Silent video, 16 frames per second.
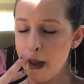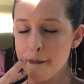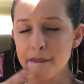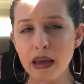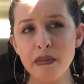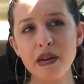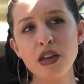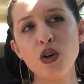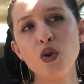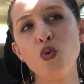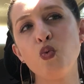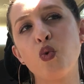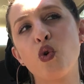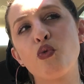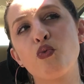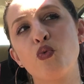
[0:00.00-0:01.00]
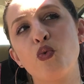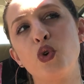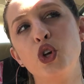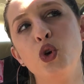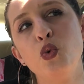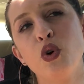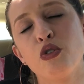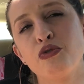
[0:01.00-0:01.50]
Maybe you were
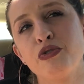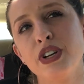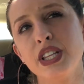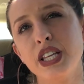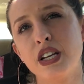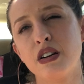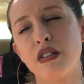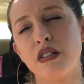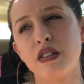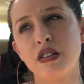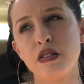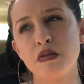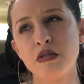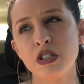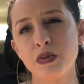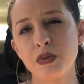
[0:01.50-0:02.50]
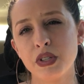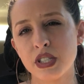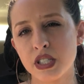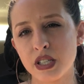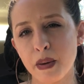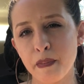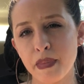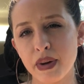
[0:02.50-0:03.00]
you were really close with
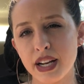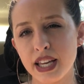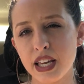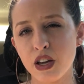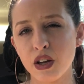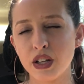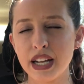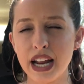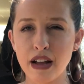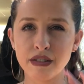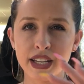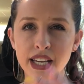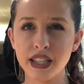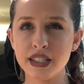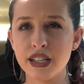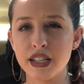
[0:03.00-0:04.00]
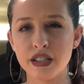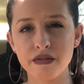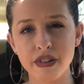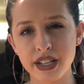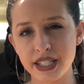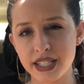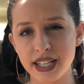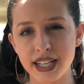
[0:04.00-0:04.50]
somebody. Now take this as it
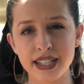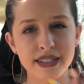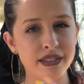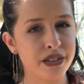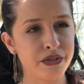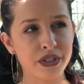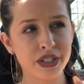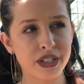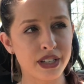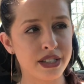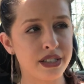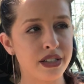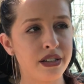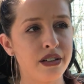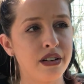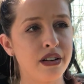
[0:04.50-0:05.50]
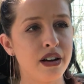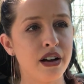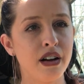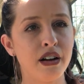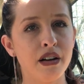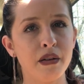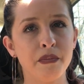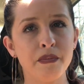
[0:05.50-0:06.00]
resonates, leave what doesn't.
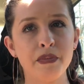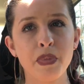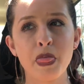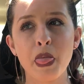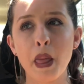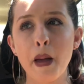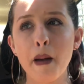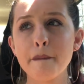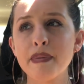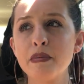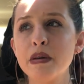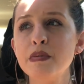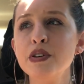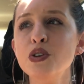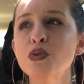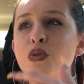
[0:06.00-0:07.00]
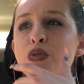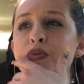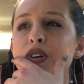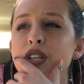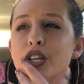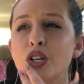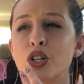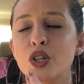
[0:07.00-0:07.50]
Um, but maybe you were
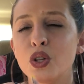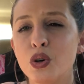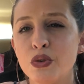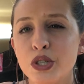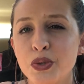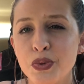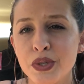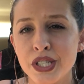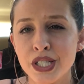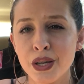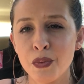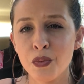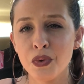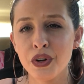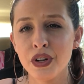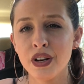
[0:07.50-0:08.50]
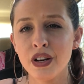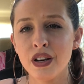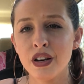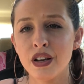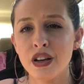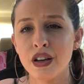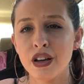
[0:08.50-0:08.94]
really close with someone